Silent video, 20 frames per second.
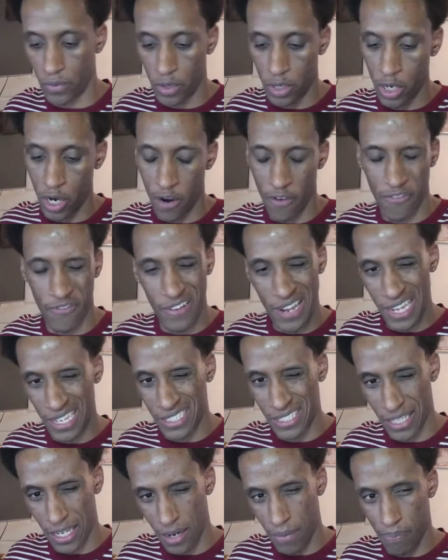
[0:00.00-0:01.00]
flex
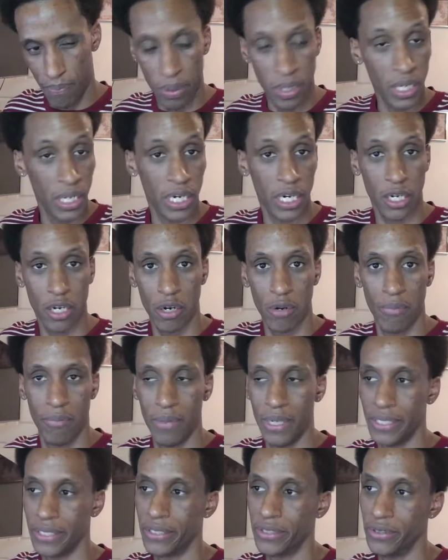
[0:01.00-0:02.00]
their political
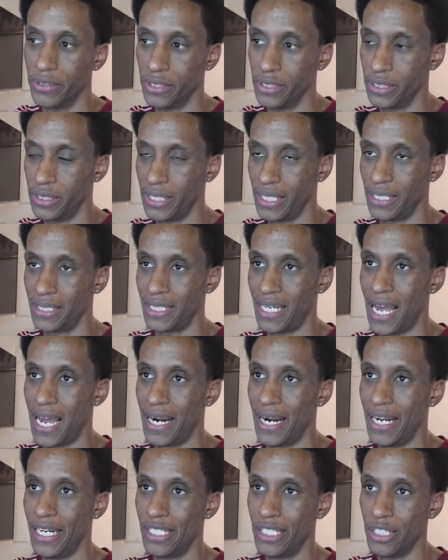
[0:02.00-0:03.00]
muscles and things of that
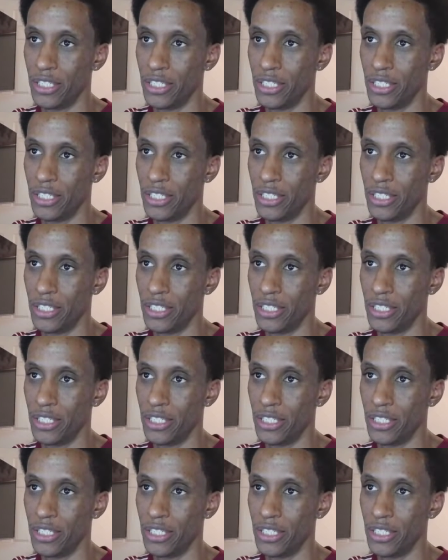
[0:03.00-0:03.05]
nature.